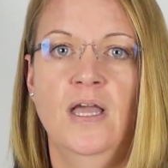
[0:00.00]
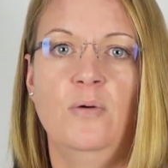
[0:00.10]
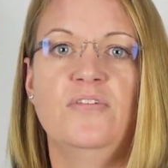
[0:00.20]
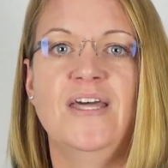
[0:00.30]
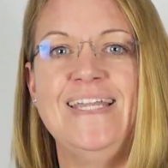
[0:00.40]

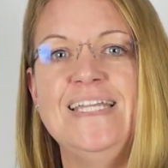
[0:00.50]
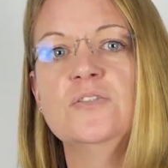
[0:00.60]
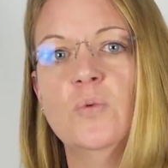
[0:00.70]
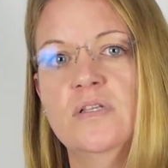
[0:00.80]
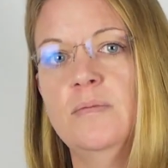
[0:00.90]
However, that
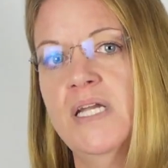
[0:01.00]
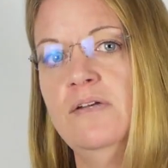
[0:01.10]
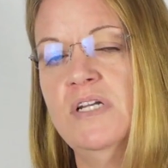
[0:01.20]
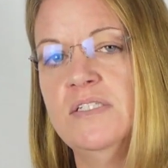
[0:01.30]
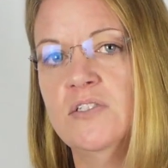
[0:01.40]
is one of the
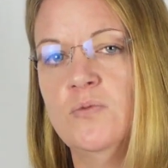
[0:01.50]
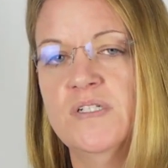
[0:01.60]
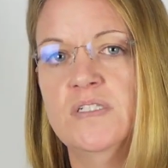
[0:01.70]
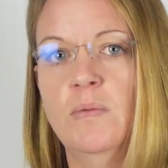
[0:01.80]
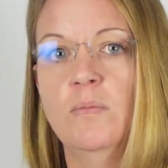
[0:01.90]
main reasons why
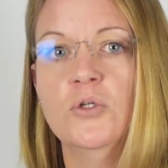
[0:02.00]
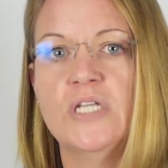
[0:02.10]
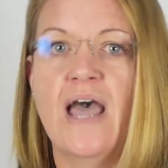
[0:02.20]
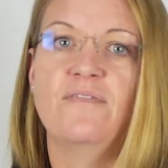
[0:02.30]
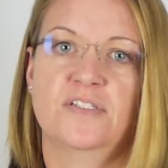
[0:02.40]
someone would
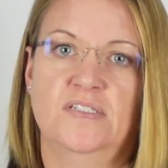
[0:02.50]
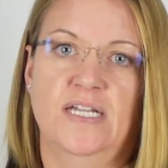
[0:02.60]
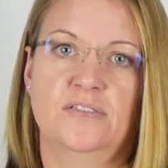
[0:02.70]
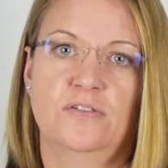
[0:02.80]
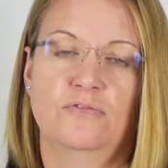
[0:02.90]
have a
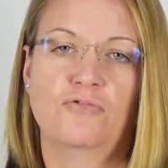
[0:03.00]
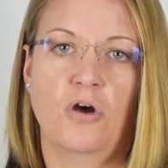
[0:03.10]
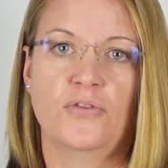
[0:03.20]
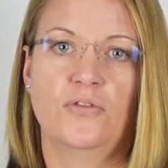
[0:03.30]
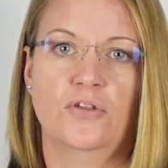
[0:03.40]
SSAS
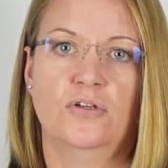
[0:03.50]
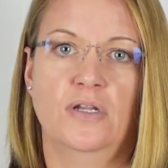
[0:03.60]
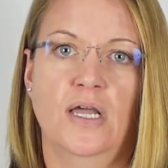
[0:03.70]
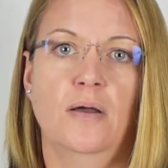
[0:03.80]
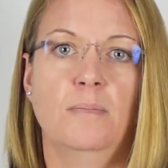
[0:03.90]
rather
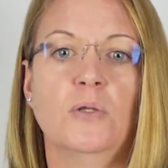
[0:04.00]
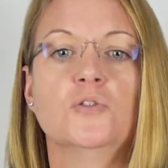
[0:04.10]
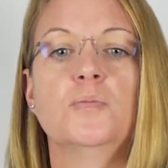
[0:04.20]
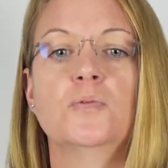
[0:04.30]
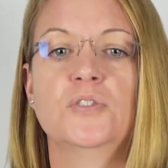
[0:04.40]
than
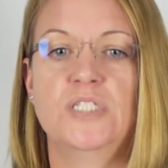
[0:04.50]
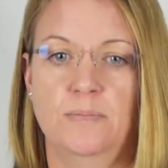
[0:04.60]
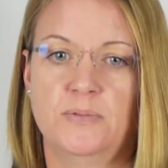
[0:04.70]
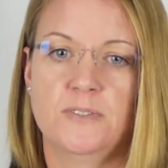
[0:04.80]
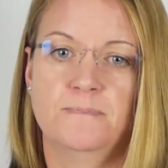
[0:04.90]
multiple
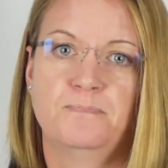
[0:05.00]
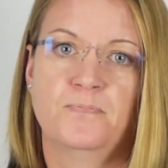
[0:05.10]
SIPPs.